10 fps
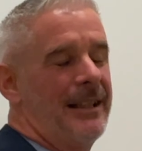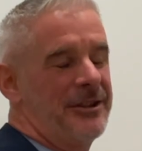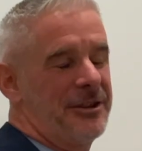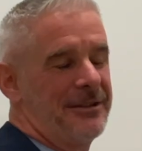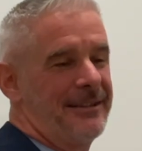
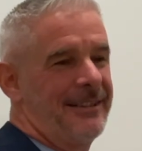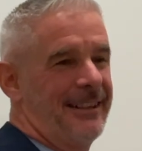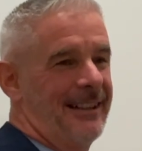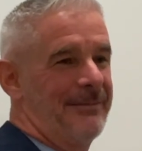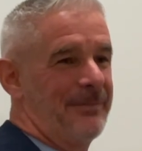mentioned
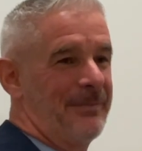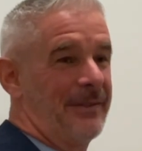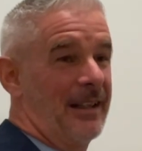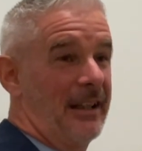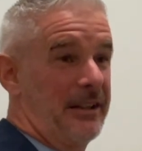
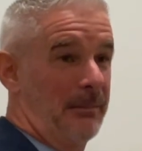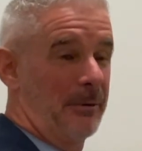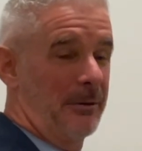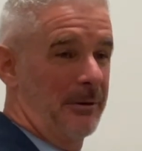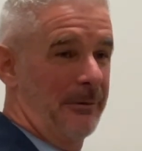a
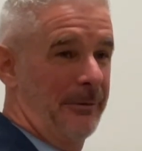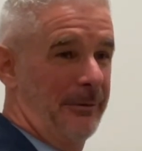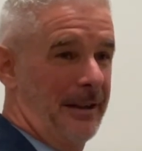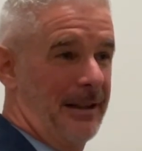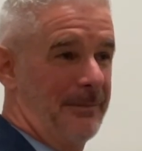number of
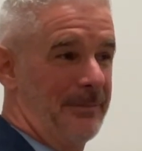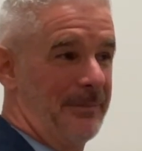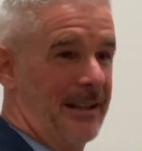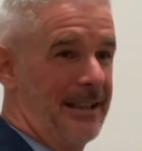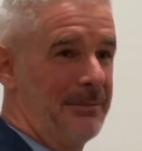
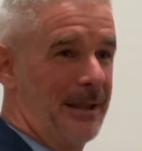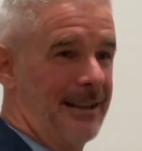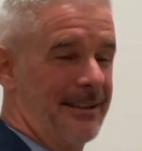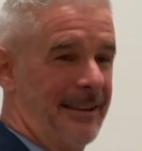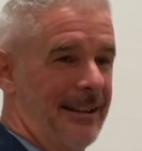
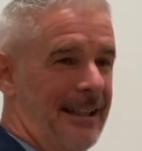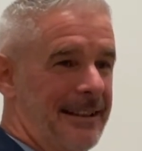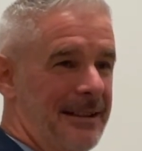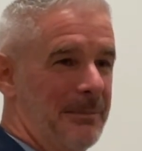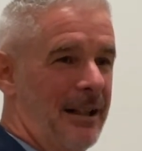emails that
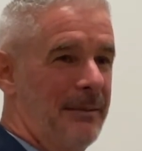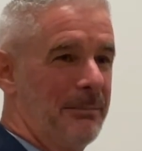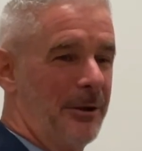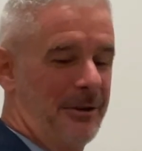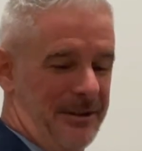landed in my
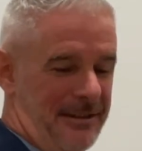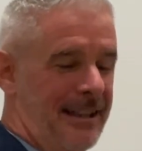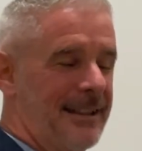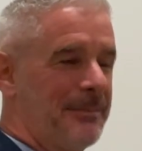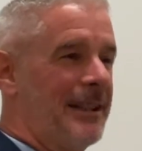inbox and
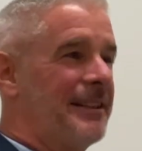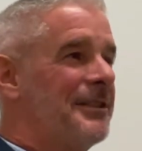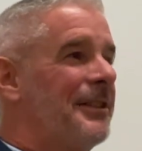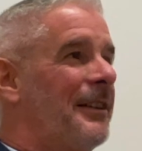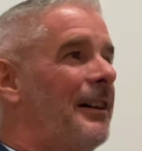text
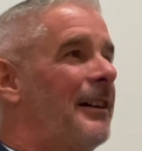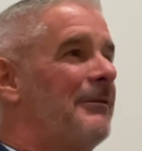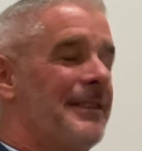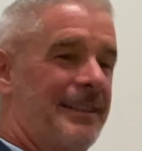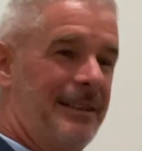messages that I
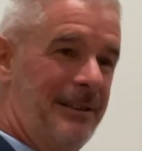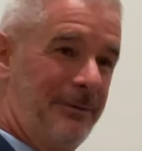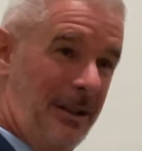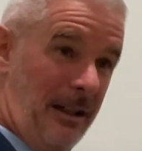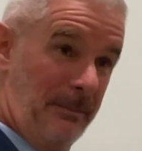
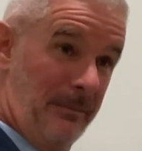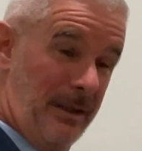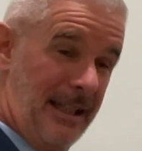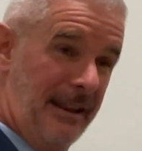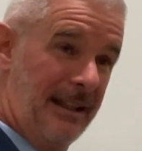received
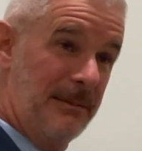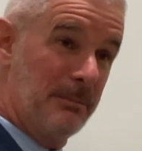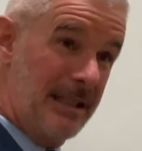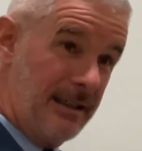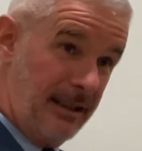in the
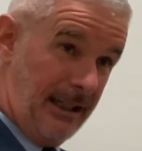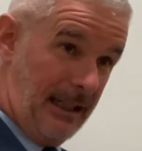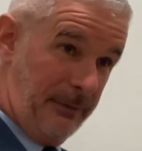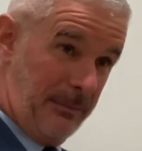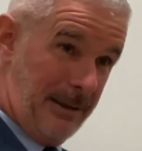immediate
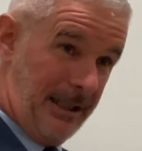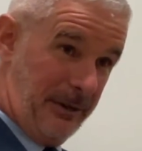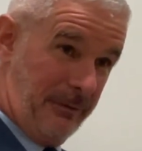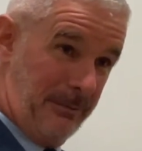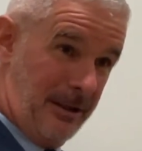
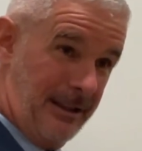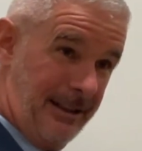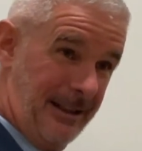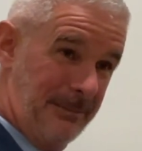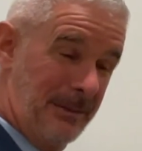aftermath of my
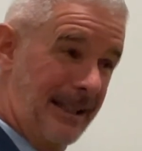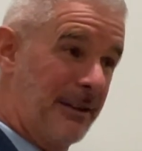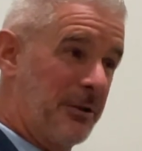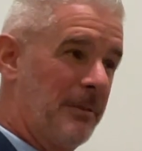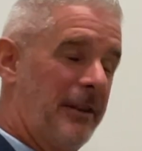
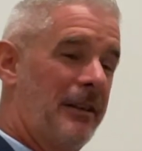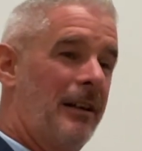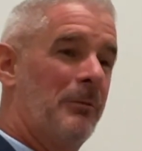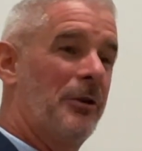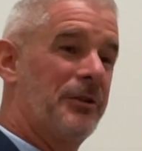announcement that
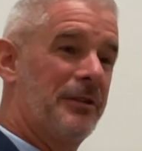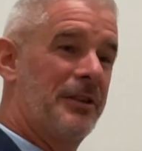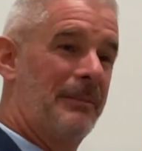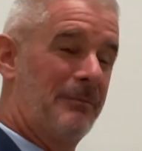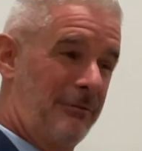I
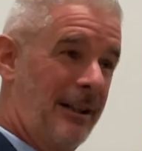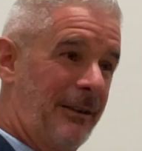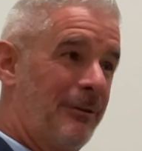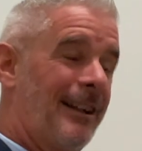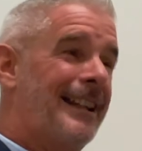wasn't
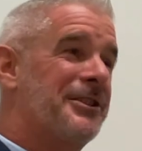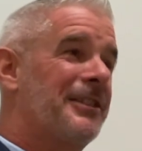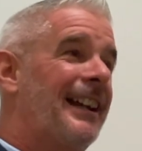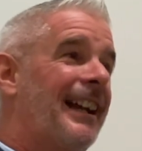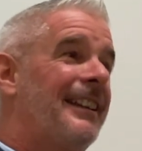running for election
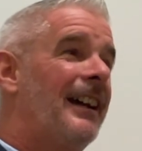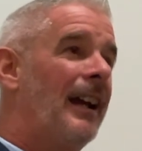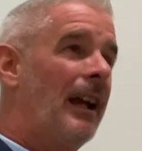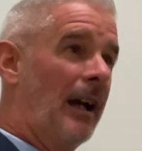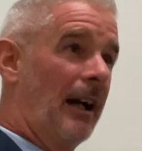again.
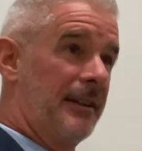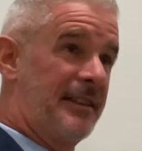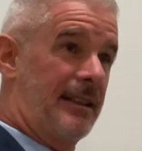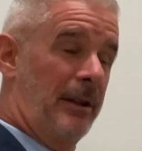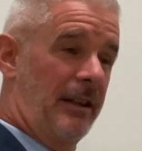And
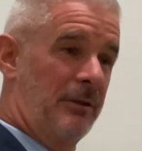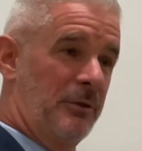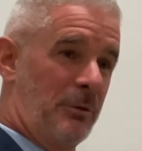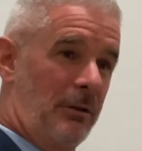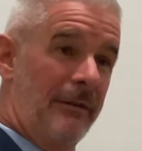some of
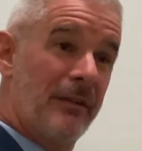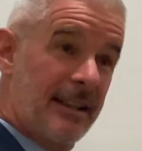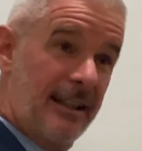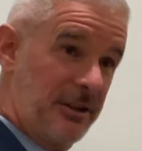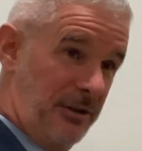those were
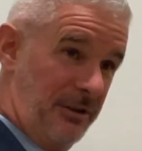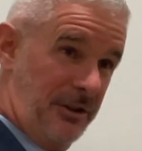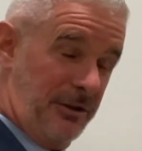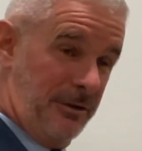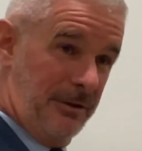
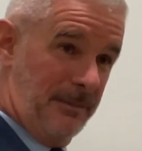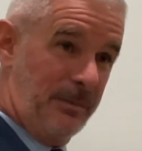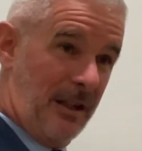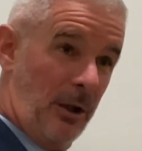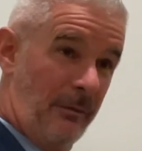invitations to
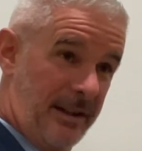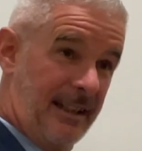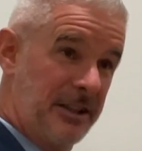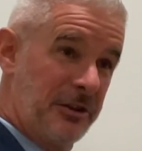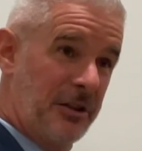
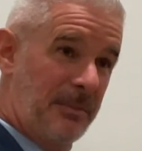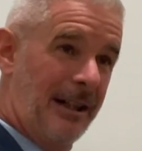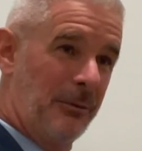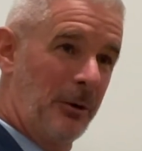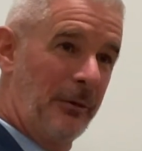conversations
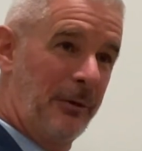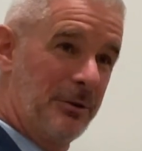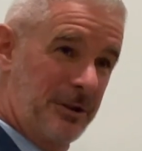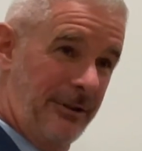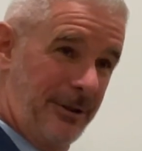about what the
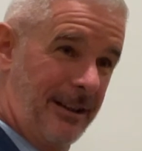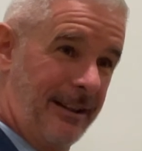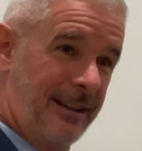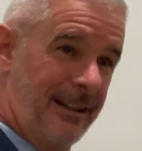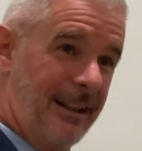future looks
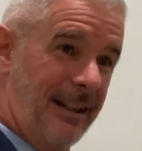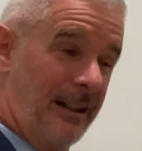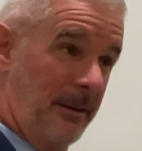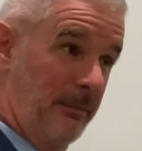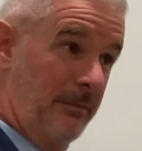like.
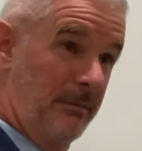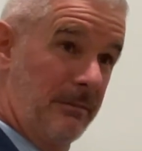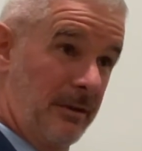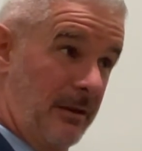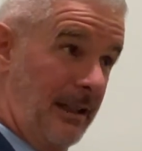
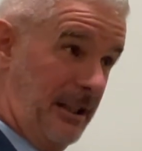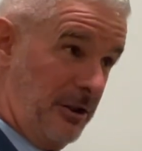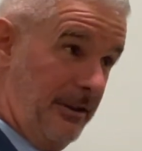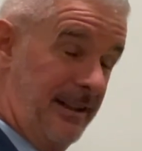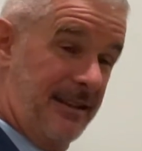
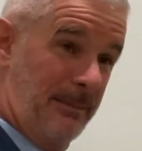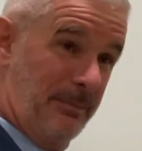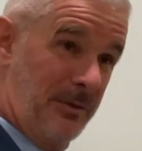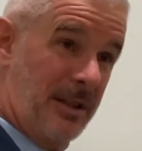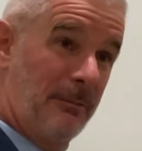Actually,
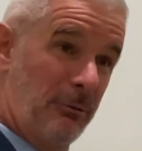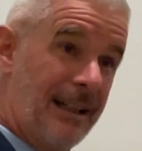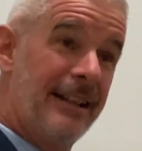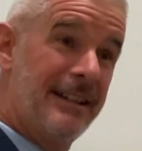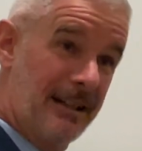some
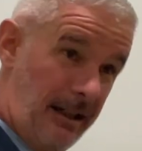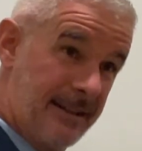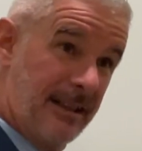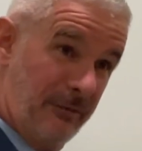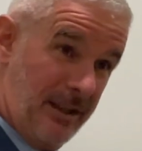really
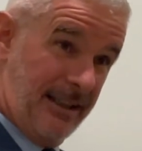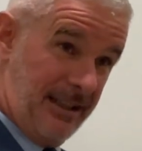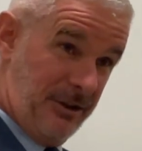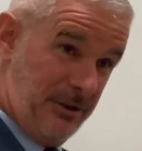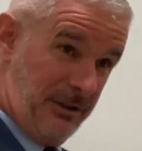nice
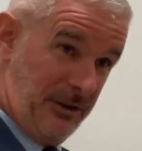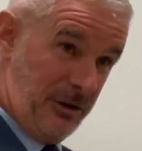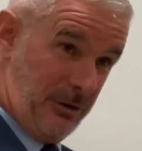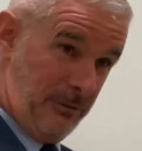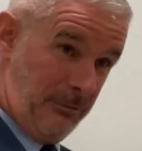invitations
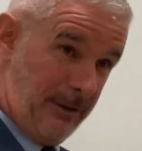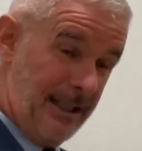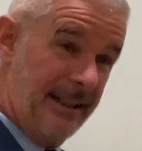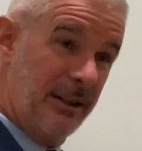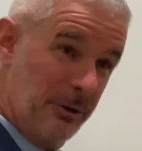to
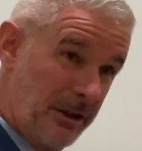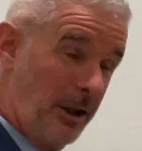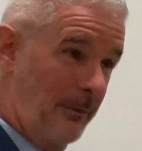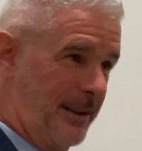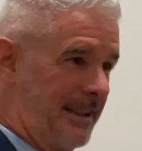really good
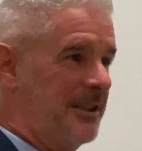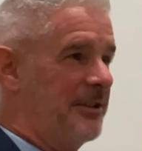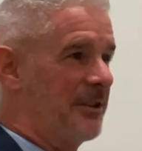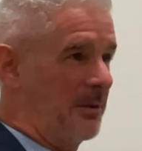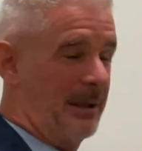
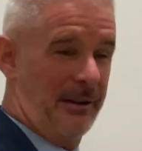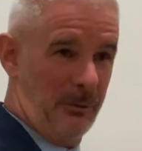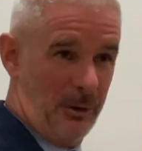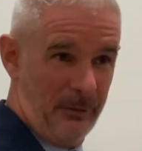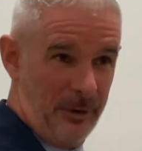conversations about
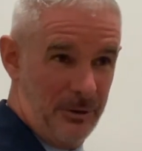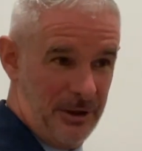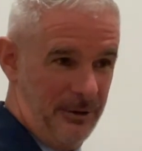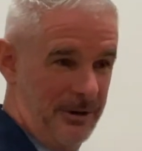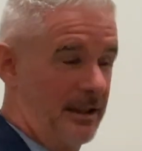what the
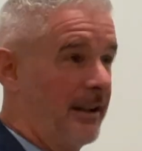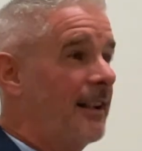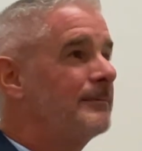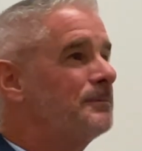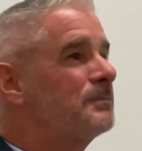future looks like.